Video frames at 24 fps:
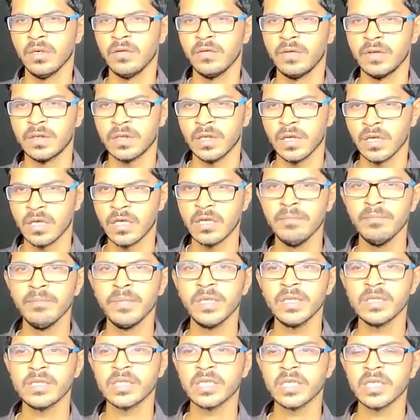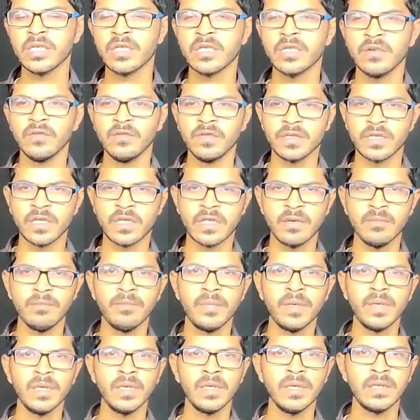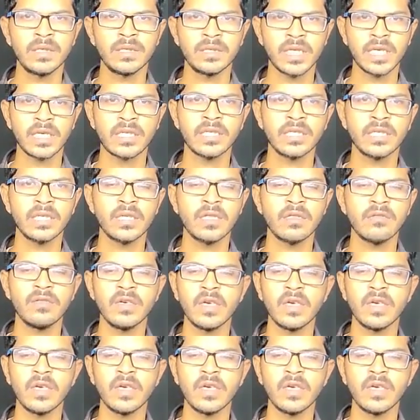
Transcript: With simple tricks, with simple techniques,